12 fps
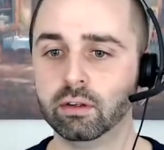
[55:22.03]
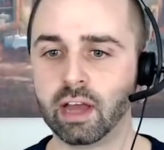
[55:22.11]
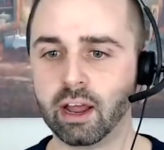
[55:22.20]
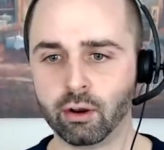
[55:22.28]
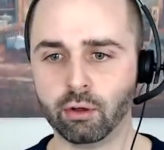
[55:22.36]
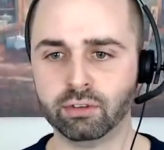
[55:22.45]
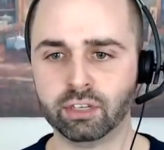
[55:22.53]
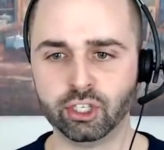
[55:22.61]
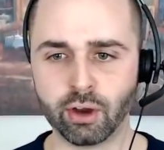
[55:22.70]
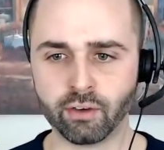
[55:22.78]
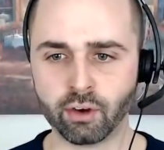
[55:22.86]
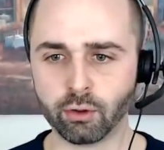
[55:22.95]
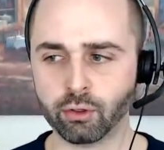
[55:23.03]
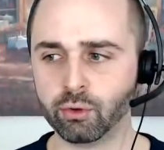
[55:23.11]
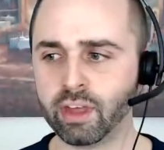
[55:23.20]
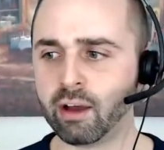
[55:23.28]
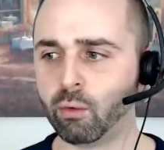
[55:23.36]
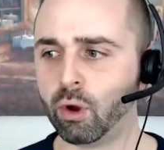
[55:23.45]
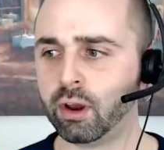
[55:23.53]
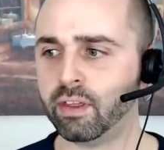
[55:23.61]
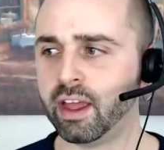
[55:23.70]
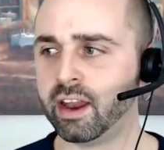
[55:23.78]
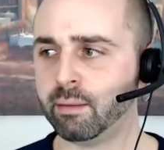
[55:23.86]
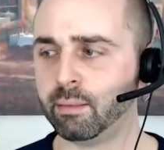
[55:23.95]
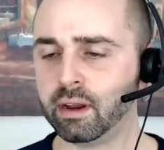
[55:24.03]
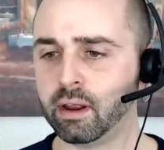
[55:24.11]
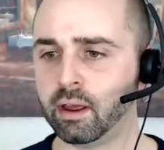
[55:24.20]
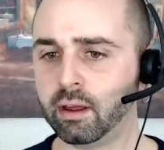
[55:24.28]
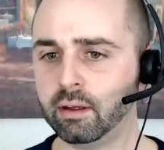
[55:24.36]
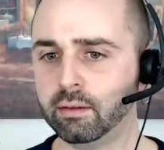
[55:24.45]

I don't know. Did you ever go through that one that him and uh,